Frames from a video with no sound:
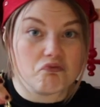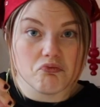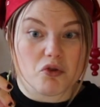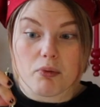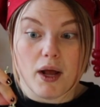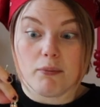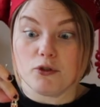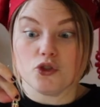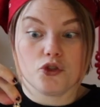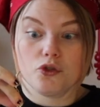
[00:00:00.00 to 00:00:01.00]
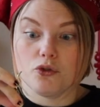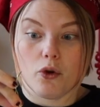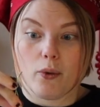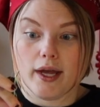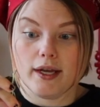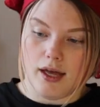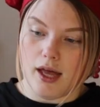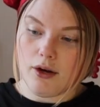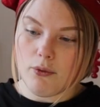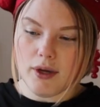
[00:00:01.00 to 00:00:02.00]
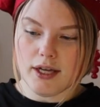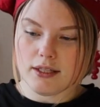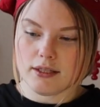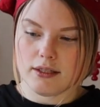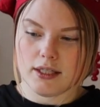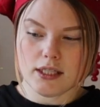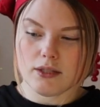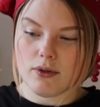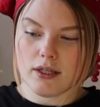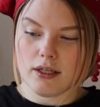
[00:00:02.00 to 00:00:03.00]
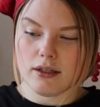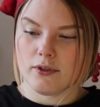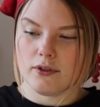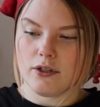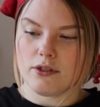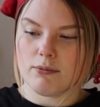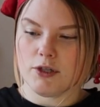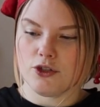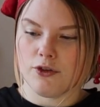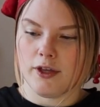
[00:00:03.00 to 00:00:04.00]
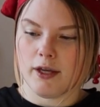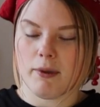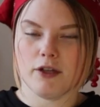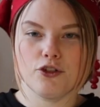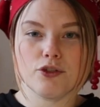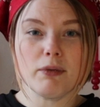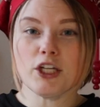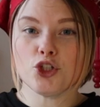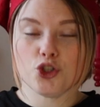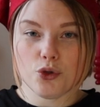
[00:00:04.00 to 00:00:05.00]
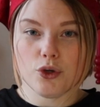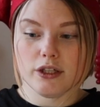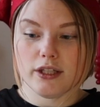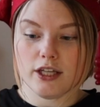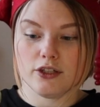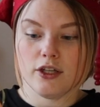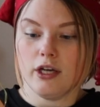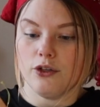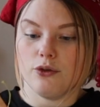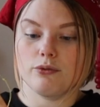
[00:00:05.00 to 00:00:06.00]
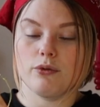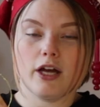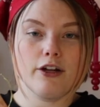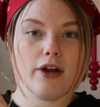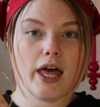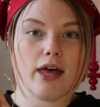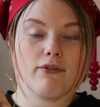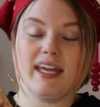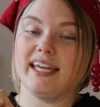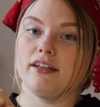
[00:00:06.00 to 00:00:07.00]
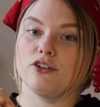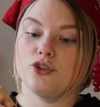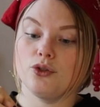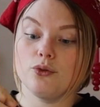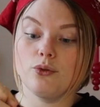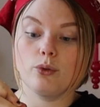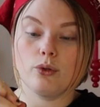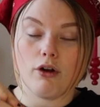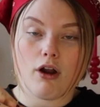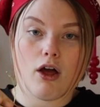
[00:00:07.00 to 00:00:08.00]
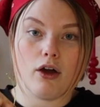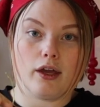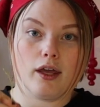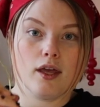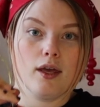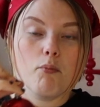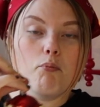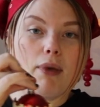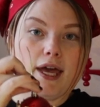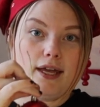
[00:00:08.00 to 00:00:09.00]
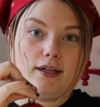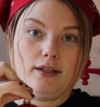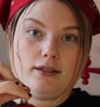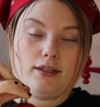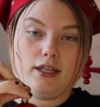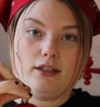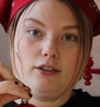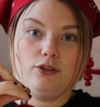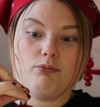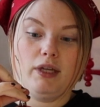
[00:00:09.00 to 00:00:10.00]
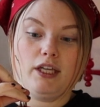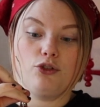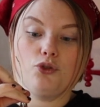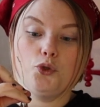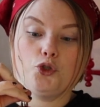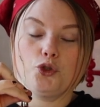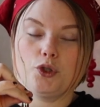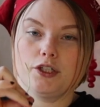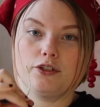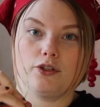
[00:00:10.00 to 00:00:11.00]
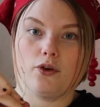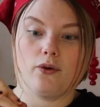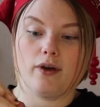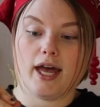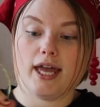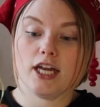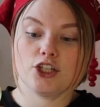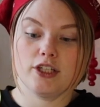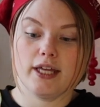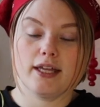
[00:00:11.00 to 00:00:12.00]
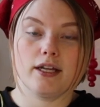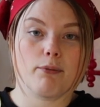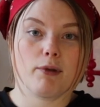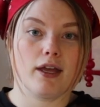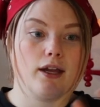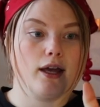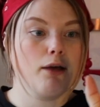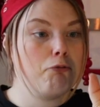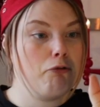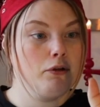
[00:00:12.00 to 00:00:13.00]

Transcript: no problem, just go ahead. Otherwise, this one, not so much to think about. Just make sure that you rather have a too long band than make it too short. So I actually ended up cutting up